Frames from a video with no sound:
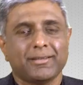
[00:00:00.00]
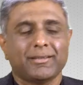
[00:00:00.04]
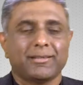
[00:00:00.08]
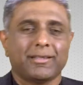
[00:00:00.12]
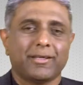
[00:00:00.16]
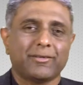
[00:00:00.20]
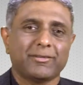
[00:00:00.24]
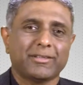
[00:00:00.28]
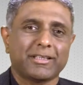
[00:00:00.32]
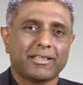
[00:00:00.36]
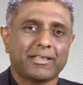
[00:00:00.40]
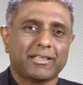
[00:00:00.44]

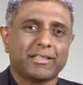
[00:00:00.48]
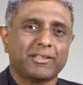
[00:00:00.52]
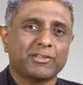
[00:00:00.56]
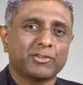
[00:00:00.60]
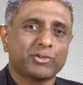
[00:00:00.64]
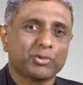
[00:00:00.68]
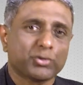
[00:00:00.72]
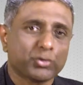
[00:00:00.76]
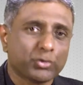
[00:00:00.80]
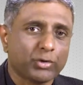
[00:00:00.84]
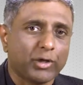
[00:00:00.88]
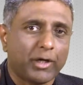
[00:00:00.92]
Now there are
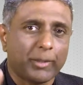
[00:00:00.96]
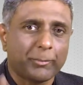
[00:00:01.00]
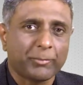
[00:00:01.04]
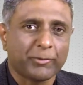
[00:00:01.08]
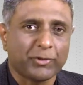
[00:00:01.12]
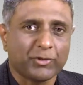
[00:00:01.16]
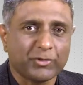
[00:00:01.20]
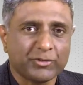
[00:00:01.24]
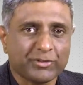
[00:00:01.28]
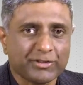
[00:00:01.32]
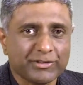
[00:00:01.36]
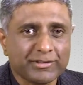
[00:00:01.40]
two
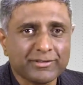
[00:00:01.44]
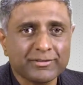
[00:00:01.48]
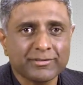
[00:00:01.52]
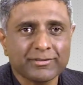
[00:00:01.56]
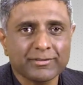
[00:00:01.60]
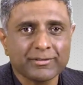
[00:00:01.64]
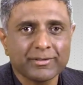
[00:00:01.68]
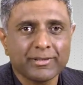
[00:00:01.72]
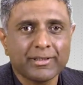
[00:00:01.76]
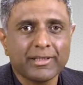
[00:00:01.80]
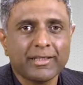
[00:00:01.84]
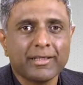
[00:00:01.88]

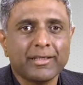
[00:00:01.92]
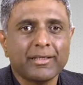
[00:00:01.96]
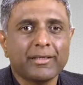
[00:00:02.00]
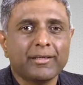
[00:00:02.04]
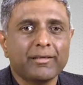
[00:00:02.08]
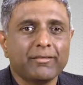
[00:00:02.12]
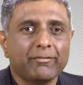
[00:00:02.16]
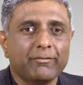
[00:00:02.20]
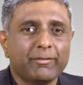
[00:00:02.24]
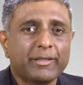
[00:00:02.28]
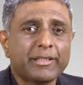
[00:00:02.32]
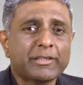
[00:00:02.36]
approaches.
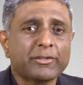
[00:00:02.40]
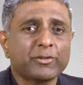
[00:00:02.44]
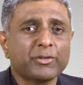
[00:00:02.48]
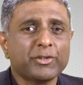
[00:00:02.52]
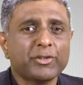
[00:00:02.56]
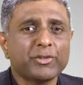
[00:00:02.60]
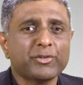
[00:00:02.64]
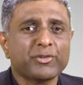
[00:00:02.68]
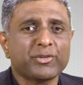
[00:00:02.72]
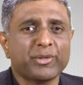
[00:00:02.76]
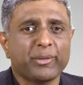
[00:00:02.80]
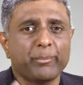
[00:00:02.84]
We could
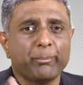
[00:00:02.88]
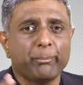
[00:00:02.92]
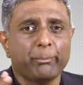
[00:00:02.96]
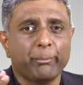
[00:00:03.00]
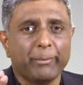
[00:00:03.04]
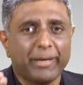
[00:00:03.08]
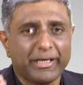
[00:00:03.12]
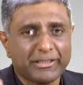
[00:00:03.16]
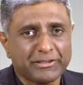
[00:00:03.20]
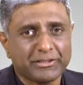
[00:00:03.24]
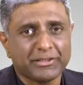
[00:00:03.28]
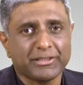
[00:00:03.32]
use a
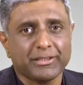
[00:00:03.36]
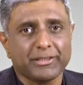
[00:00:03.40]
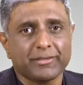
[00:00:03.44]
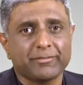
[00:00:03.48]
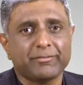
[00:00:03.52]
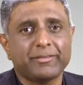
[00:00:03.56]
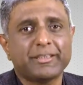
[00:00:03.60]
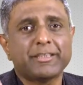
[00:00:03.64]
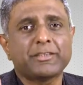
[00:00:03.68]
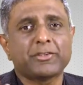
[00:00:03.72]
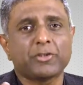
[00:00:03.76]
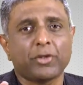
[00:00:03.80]
measure
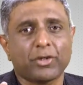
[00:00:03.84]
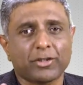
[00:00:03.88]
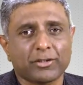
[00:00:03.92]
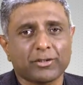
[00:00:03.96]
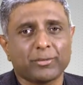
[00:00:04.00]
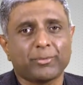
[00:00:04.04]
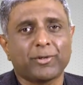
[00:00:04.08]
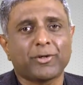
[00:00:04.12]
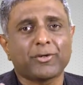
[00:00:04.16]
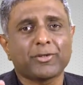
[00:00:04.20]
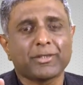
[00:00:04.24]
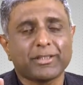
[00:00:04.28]
we talked
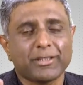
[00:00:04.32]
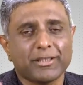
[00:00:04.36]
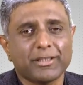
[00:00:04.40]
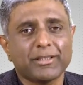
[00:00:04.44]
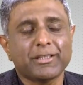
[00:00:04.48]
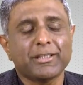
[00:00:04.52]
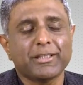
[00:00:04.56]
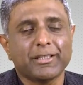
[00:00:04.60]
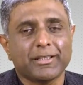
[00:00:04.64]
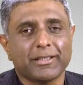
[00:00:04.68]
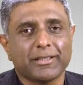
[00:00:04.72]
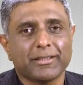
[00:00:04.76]
about
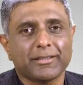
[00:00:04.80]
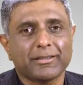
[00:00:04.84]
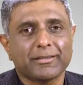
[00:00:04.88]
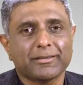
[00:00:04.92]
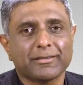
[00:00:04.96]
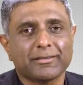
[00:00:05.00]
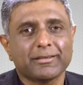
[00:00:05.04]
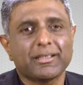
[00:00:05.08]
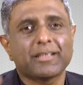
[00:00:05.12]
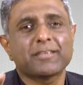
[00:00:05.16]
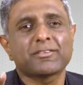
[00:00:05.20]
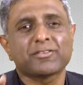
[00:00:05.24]
earlier,
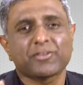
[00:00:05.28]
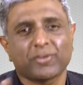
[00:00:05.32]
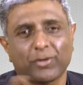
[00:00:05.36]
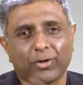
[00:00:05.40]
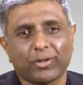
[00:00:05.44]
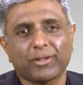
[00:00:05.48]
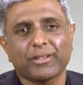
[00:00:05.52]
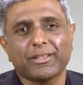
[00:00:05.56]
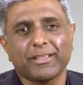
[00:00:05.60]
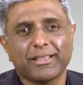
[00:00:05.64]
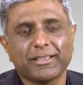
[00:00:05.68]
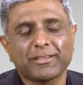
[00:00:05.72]
that's
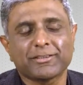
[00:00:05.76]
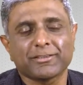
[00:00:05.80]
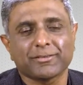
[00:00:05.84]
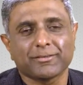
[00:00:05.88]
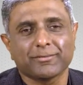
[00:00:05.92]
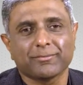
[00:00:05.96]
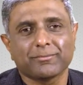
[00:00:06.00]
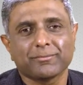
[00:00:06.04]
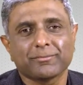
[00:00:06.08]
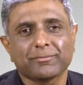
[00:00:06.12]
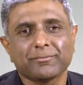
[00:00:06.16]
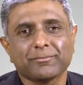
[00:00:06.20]

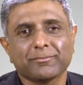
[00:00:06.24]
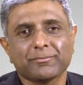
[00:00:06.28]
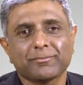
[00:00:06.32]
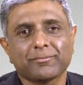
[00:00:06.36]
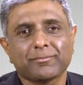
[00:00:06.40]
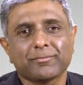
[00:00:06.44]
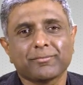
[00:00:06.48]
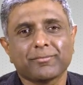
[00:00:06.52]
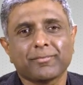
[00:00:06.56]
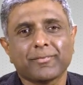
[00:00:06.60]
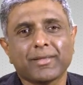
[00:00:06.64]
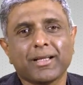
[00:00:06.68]
correlation.
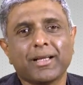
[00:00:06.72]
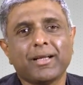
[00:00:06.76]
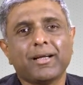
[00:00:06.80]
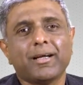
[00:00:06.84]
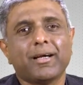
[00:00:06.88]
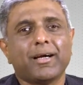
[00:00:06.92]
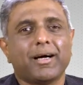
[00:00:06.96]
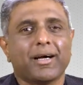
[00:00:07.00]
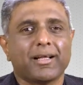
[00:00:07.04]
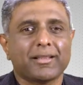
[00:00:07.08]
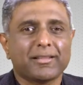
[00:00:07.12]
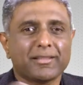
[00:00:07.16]

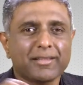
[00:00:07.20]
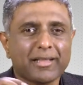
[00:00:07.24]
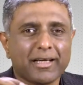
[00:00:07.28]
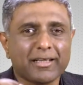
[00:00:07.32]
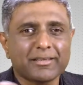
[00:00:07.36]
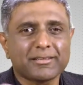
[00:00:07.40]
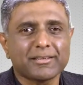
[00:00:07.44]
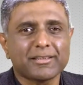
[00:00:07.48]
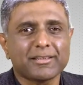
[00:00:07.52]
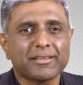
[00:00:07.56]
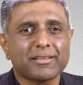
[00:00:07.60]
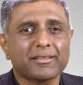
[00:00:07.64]

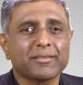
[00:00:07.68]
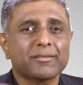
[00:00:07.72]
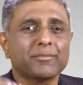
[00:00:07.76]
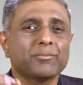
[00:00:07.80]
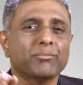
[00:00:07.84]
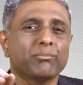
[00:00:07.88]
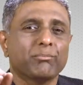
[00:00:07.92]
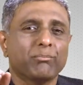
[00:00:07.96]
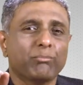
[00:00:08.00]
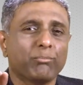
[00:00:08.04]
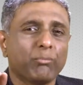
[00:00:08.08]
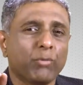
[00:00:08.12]
Another
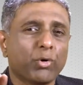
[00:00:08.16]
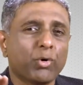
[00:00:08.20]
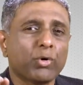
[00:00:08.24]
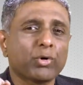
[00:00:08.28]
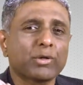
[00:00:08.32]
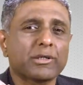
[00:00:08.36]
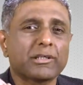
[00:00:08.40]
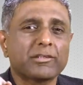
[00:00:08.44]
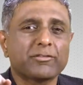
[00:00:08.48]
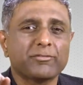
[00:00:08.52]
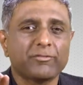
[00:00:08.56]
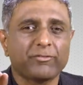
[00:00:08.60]

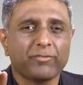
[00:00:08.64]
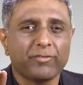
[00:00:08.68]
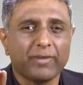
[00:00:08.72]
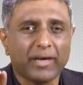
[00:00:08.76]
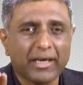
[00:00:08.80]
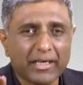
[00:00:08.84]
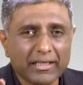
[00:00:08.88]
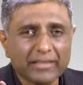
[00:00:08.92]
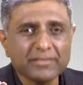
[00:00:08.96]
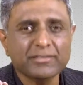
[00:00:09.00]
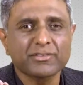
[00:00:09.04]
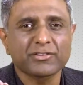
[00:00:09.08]
more
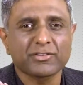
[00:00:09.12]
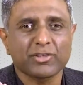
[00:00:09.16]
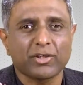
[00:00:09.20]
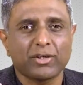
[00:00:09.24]
advanced